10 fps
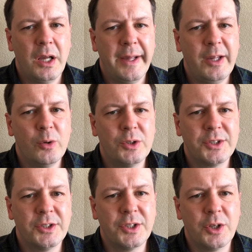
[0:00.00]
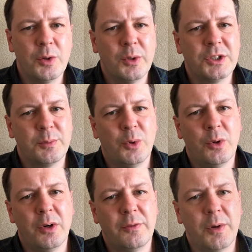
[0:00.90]
He also secured
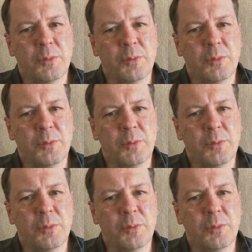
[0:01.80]
support from